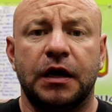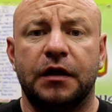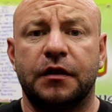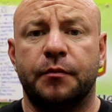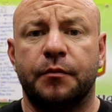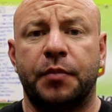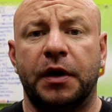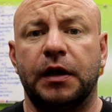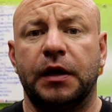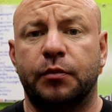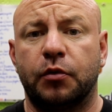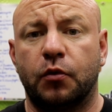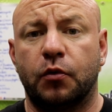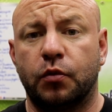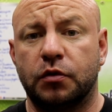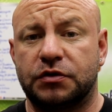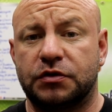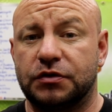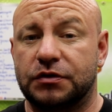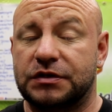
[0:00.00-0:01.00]
and the
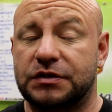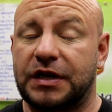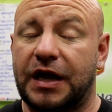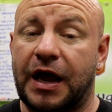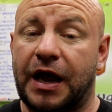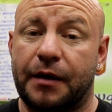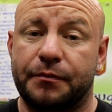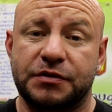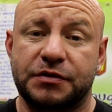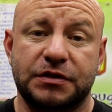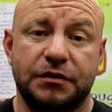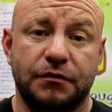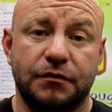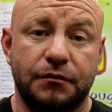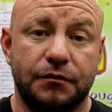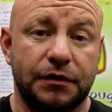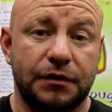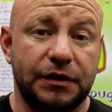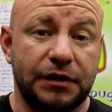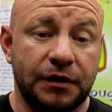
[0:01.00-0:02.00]
people were just
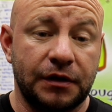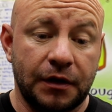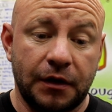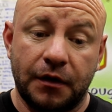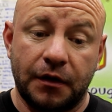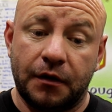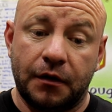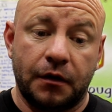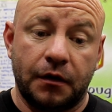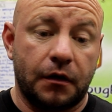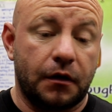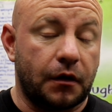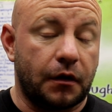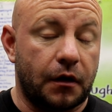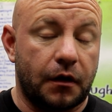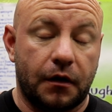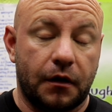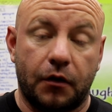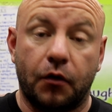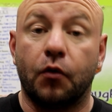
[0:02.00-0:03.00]
absolutely
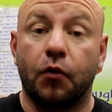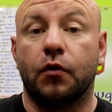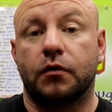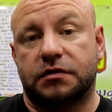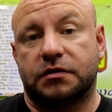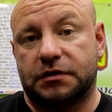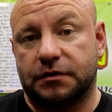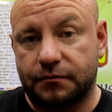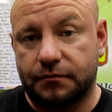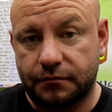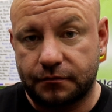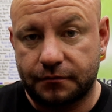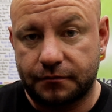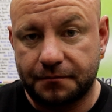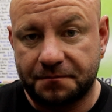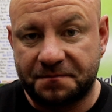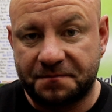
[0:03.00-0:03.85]
awesome.